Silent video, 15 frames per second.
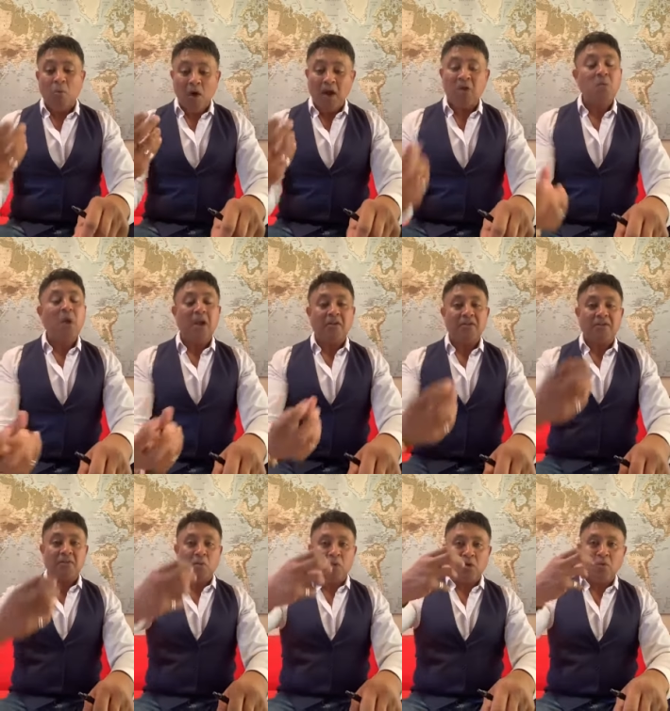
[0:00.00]
but one way or
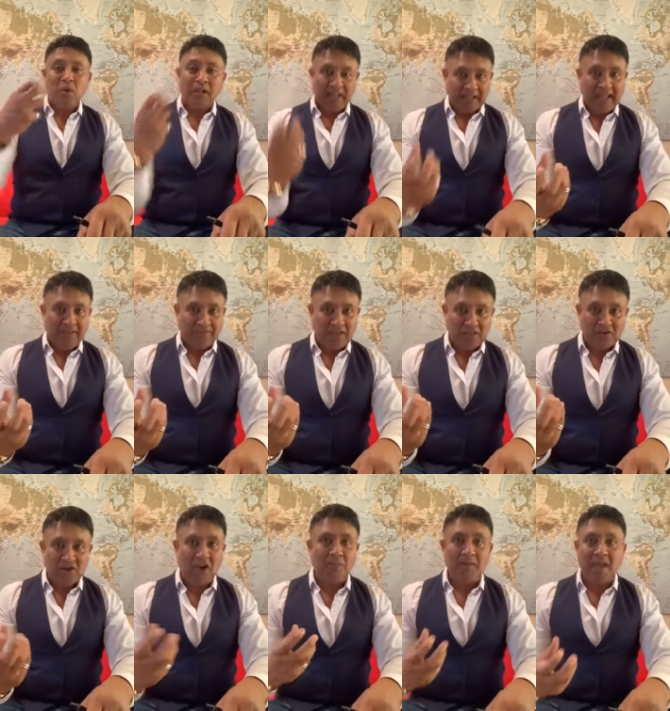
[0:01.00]
another we will leave
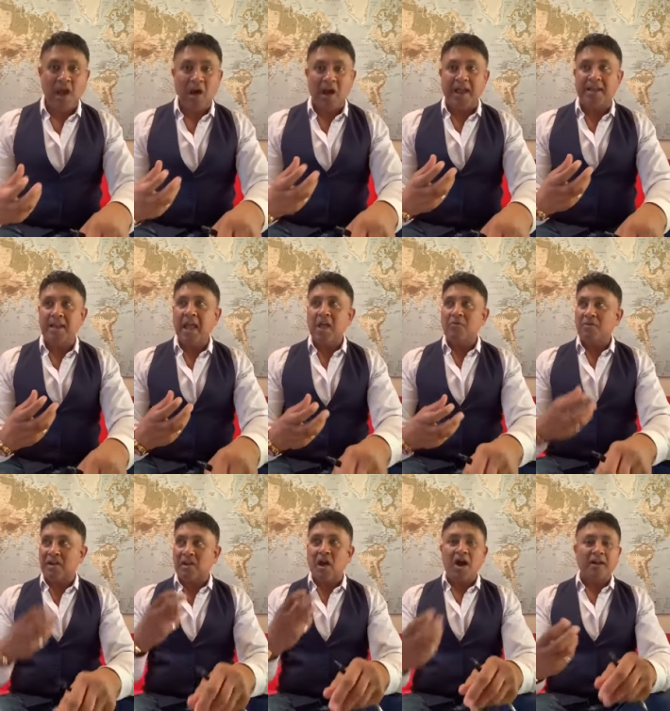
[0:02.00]
this year behind
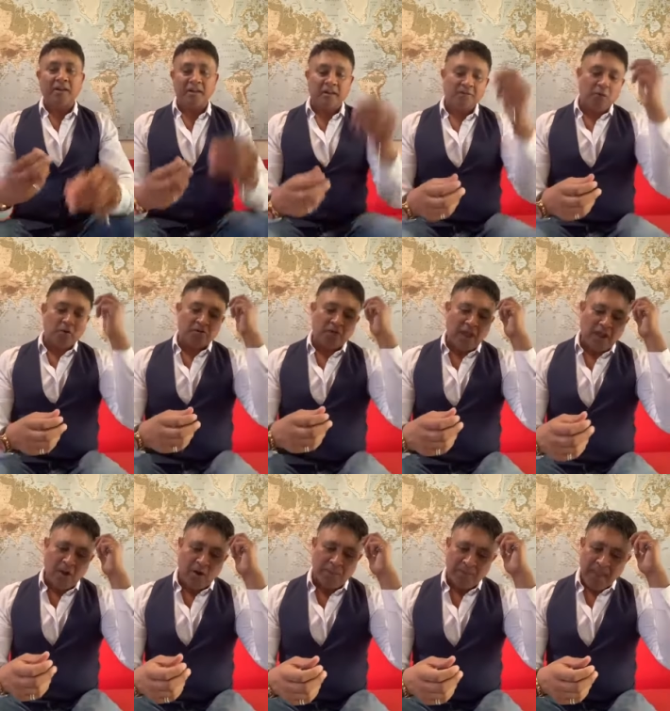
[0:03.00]
regardless of what's
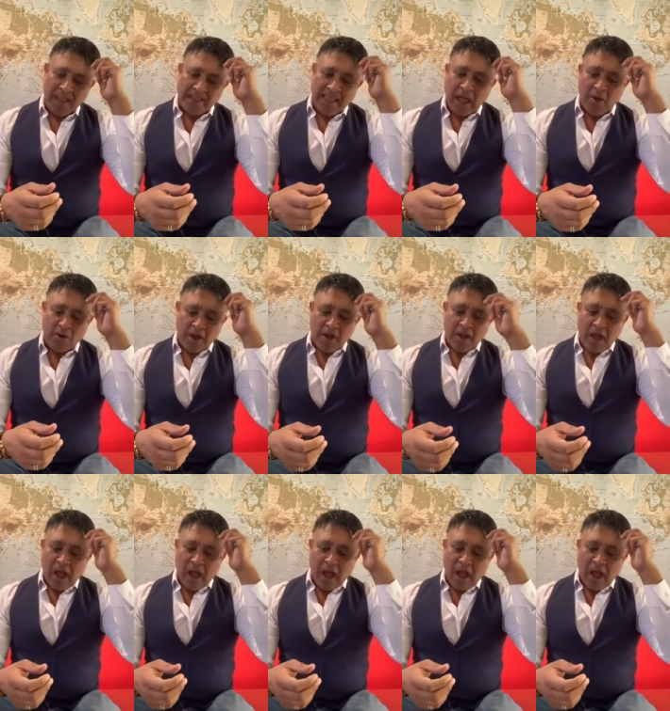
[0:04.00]
going on now